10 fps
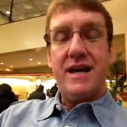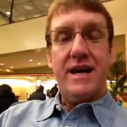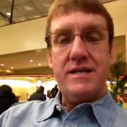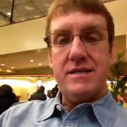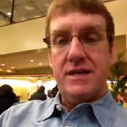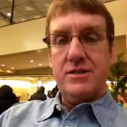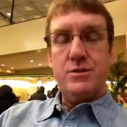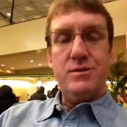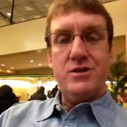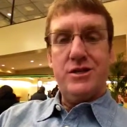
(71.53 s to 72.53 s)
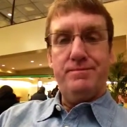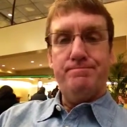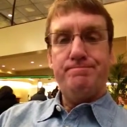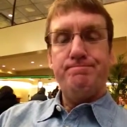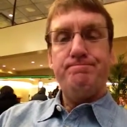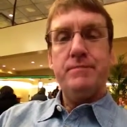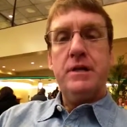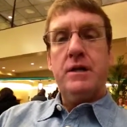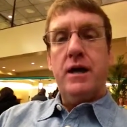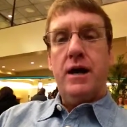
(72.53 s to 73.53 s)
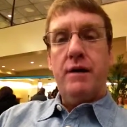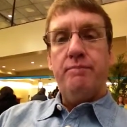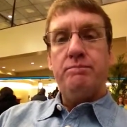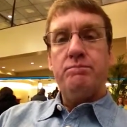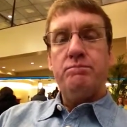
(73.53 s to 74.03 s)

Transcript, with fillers: high stakes submission. Um,